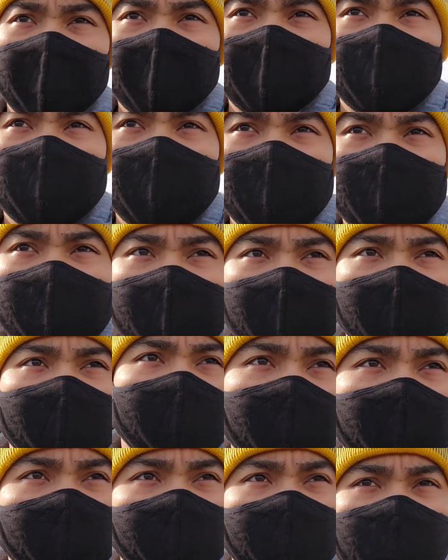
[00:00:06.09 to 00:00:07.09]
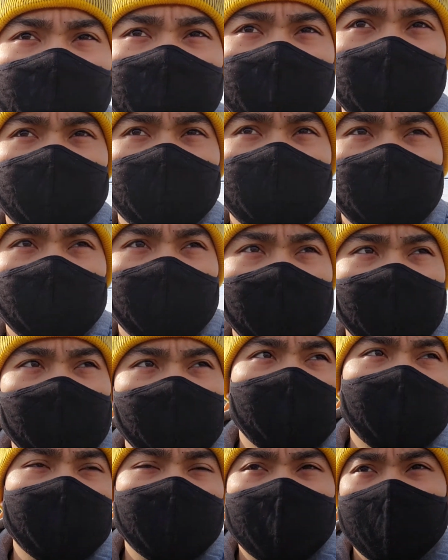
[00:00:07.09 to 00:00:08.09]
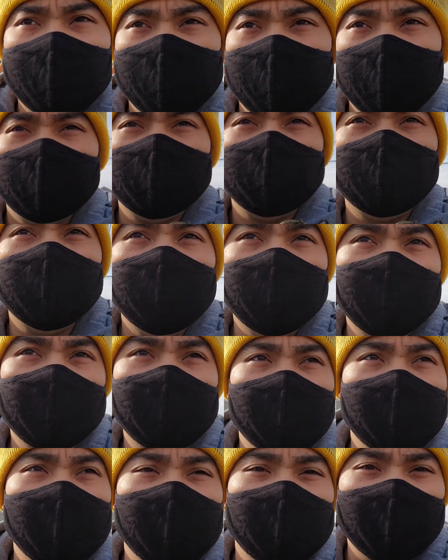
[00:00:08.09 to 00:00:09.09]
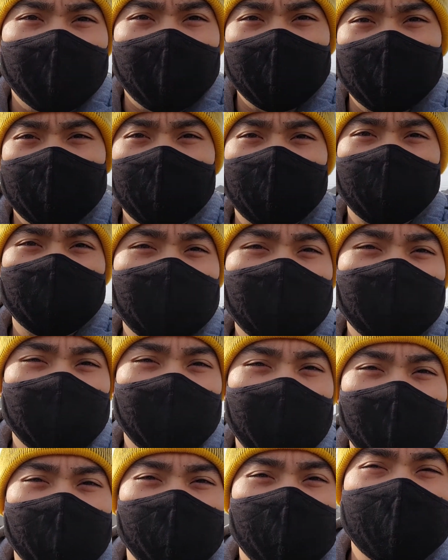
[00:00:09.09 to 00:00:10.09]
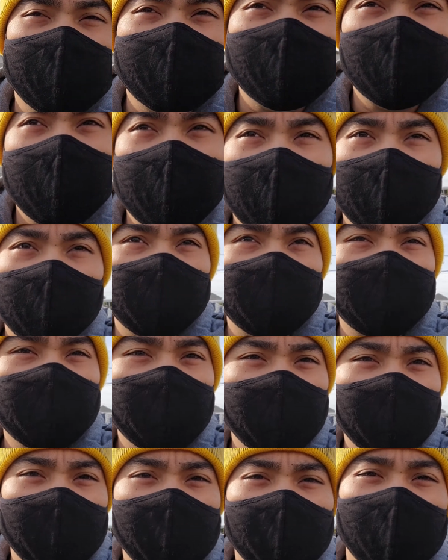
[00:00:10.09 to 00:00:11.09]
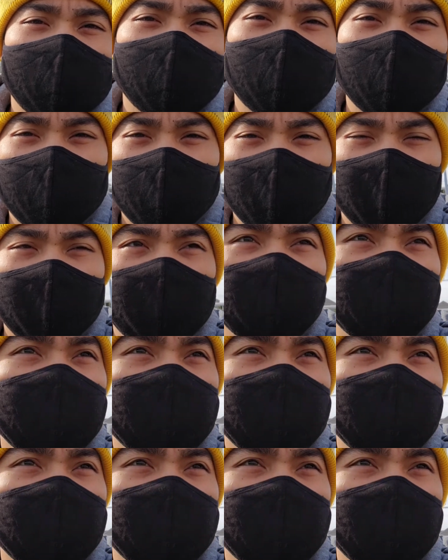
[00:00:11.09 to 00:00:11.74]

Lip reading: since I got to Mito, and the last time I did the laundry was when I was still in the hotel.